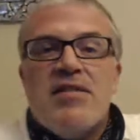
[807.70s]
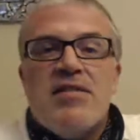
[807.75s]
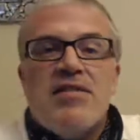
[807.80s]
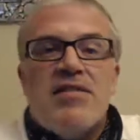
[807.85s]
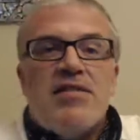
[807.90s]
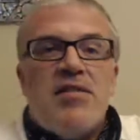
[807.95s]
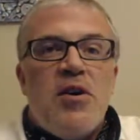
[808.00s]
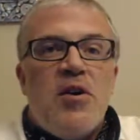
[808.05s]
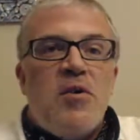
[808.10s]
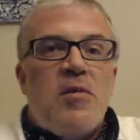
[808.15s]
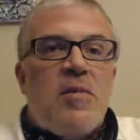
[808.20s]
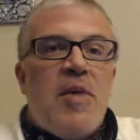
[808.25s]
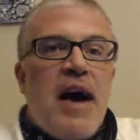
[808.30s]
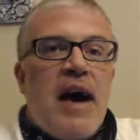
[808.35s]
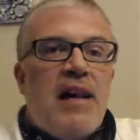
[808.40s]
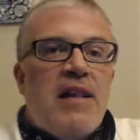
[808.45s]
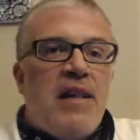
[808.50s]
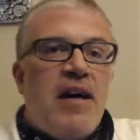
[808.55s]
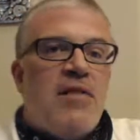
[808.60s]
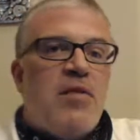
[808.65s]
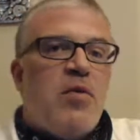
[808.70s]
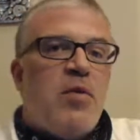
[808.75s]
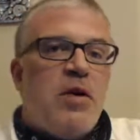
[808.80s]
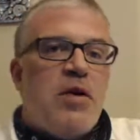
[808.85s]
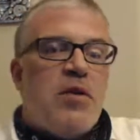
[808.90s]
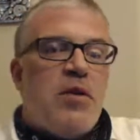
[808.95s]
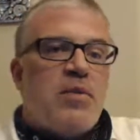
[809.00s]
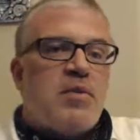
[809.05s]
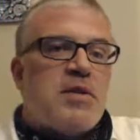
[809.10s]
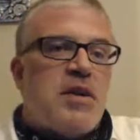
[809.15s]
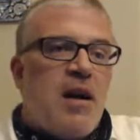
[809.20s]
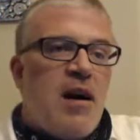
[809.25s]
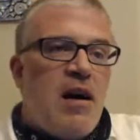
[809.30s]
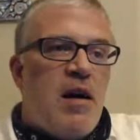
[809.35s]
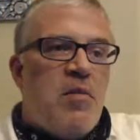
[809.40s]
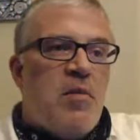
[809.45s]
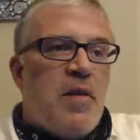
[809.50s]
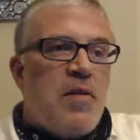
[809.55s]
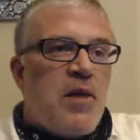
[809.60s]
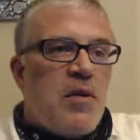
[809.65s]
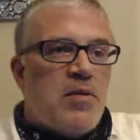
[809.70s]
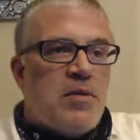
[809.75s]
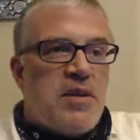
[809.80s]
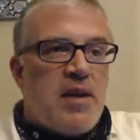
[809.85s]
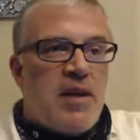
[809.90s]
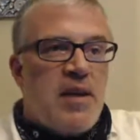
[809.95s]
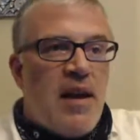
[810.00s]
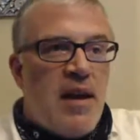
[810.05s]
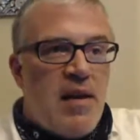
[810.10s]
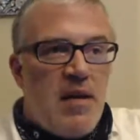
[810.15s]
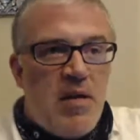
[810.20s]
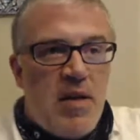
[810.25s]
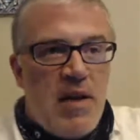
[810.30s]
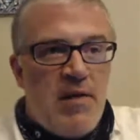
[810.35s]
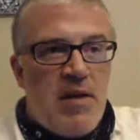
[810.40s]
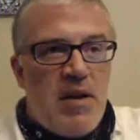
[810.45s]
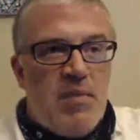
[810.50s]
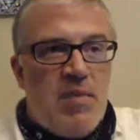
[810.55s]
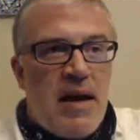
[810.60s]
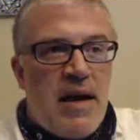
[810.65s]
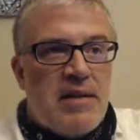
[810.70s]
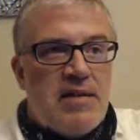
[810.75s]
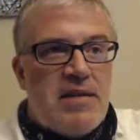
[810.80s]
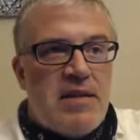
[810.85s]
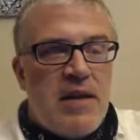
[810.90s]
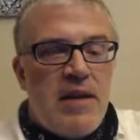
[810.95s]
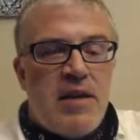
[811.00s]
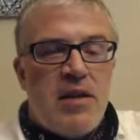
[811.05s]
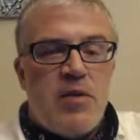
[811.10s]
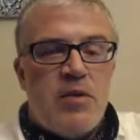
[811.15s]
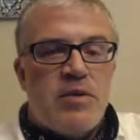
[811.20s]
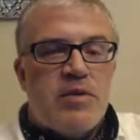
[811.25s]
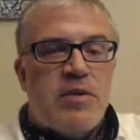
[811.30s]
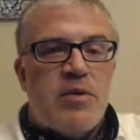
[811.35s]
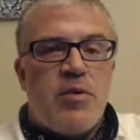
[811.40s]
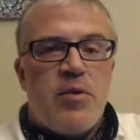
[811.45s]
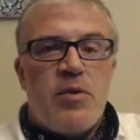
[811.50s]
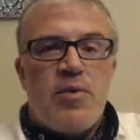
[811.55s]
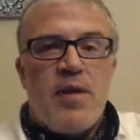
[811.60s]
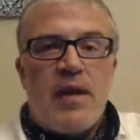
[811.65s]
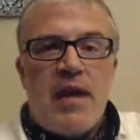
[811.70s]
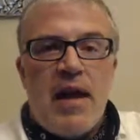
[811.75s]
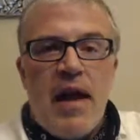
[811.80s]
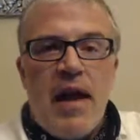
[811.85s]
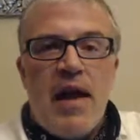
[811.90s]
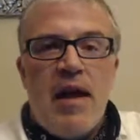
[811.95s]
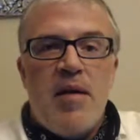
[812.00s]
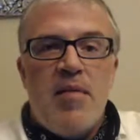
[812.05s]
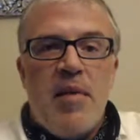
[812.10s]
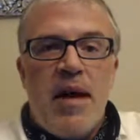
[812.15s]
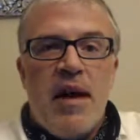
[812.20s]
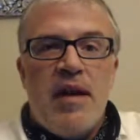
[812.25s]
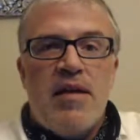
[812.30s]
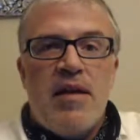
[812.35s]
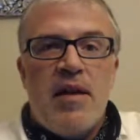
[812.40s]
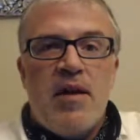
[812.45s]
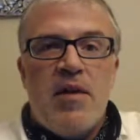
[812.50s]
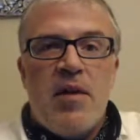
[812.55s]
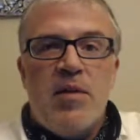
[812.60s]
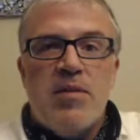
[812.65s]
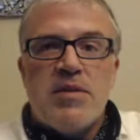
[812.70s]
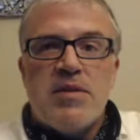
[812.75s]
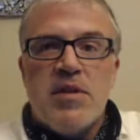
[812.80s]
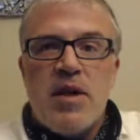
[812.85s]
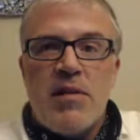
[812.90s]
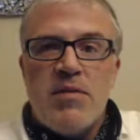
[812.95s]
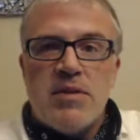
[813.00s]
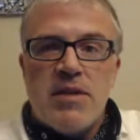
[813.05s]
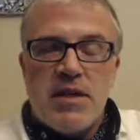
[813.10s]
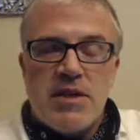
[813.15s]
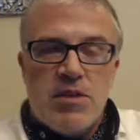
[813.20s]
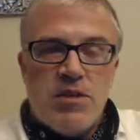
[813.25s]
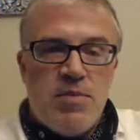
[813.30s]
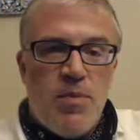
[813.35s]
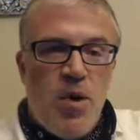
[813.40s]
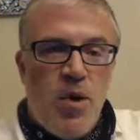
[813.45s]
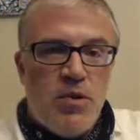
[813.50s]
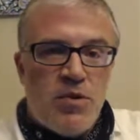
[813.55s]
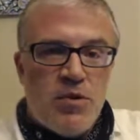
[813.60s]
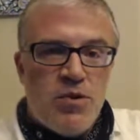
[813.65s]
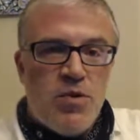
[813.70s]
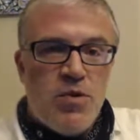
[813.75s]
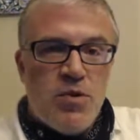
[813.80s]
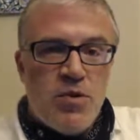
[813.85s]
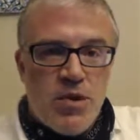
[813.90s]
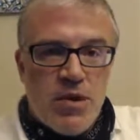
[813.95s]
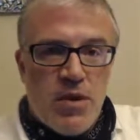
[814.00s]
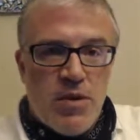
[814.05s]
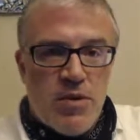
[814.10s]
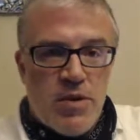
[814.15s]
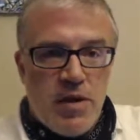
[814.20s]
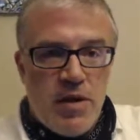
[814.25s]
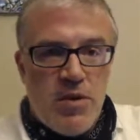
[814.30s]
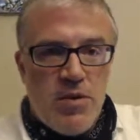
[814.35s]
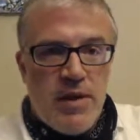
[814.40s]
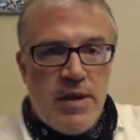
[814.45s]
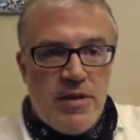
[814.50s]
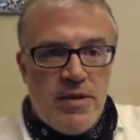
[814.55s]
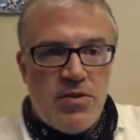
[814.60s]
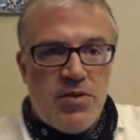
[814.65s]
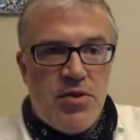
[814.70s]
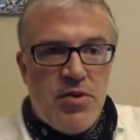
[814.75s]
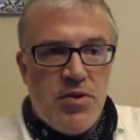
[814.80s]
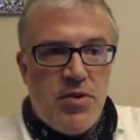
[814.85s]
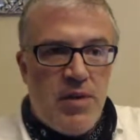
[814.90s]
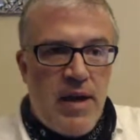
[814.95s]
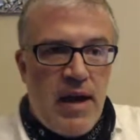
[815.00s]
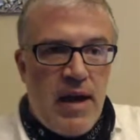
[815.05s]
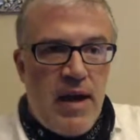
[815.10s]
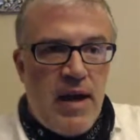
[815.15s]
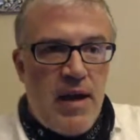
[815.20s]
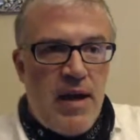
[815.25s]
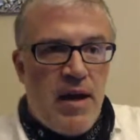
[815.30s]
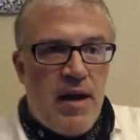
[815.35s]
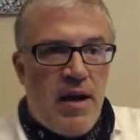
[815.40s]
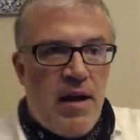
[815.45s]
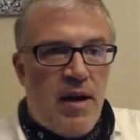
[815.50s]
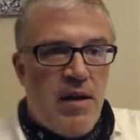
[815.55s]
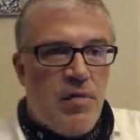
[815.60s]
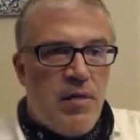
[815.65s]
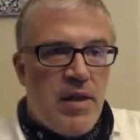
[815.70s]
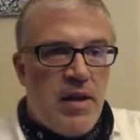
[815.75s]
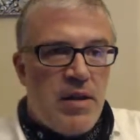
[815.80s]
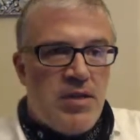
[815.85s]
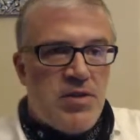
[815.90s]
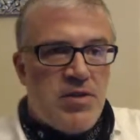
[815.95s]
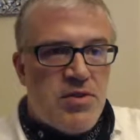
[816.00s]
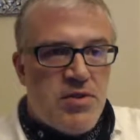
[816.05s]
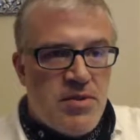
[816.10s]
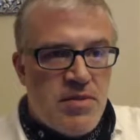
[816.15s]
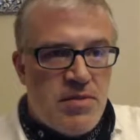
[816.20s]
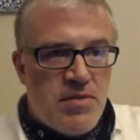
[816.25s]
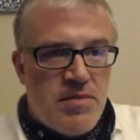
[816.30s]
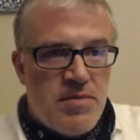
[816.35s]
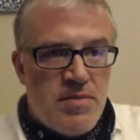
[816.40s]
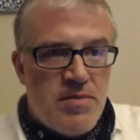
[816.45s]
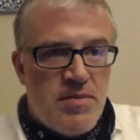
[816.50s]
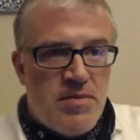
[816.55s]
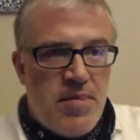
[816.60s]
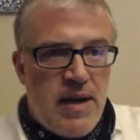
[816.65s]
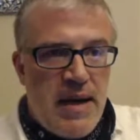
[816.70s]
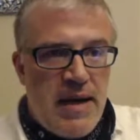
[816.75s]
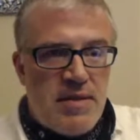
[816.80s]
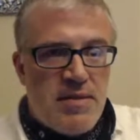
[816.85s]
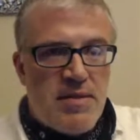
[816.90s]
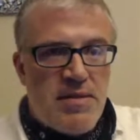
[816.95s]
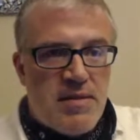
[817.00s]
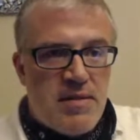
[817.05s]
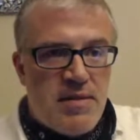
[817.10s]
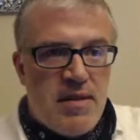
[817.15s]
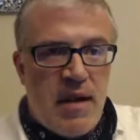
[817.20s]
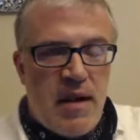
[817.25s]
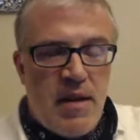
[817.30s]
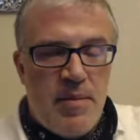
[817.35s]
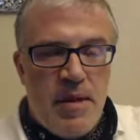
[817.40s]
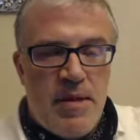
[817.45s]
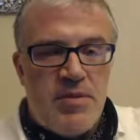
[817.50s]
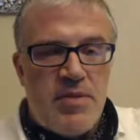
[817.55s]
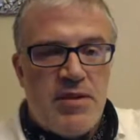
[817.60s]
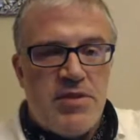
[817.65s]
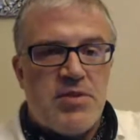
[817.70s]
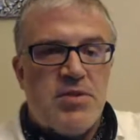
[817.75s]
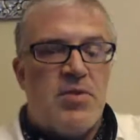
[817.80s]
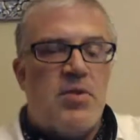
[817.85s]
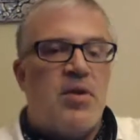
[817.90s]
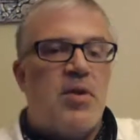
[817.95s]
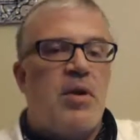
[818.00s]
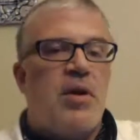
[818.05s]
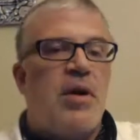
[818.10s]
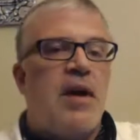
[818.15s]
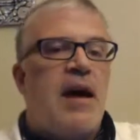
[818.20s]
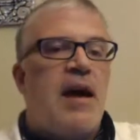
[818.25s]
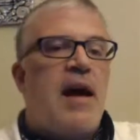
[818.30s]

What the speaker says: So I love it when groups come. There was even in Pasadena, there was a group that came, and it was like small school children who went to a religious-based elementary school,